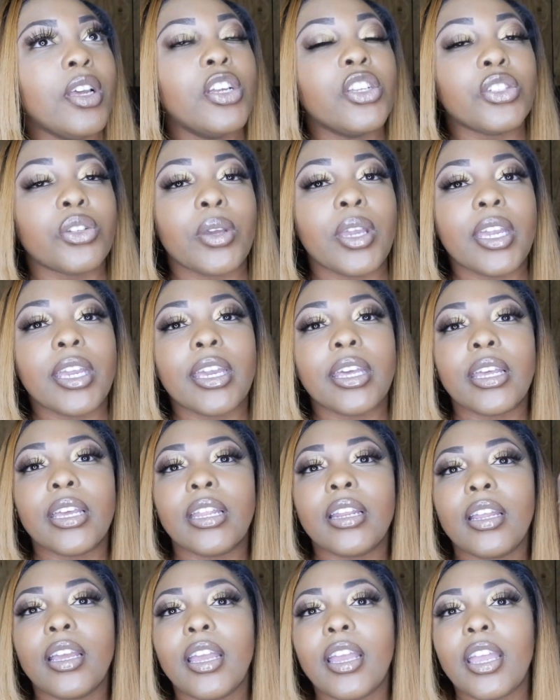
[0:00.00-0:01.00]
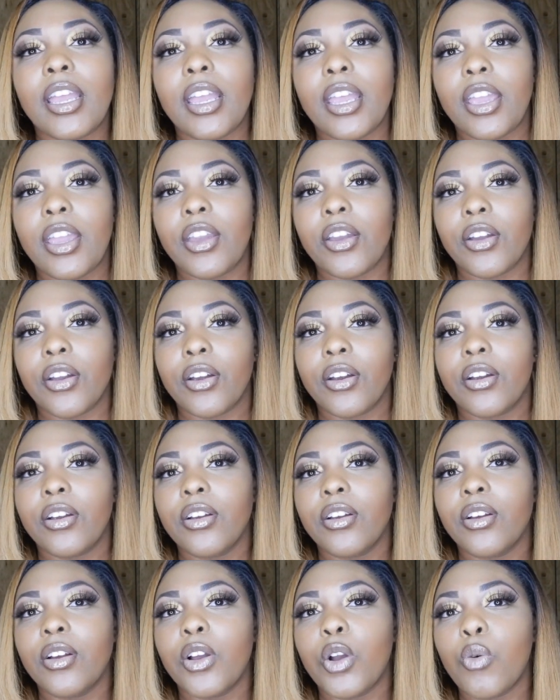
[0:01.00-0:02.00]
so he could hear
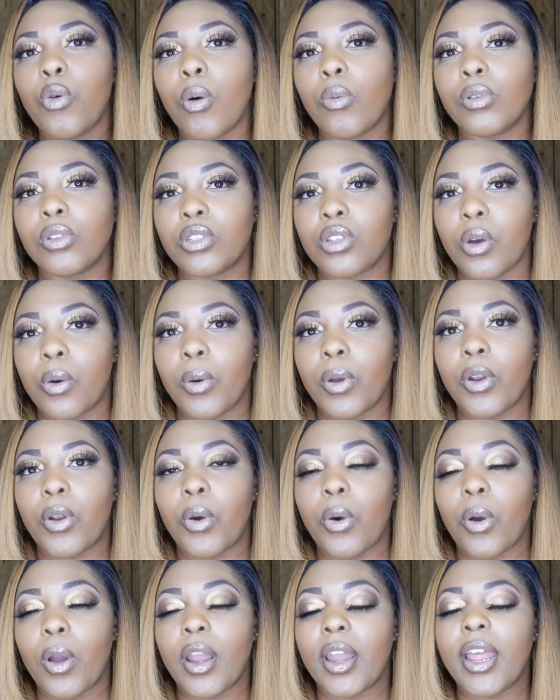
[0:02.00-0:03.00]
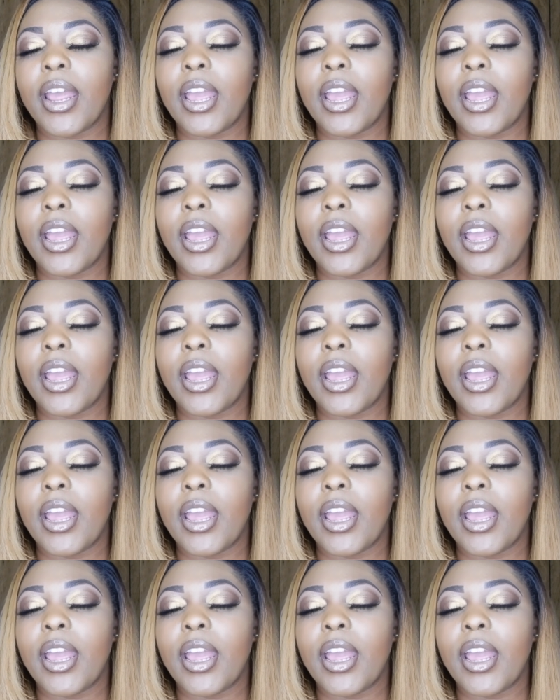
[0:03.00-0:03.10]
what was going on.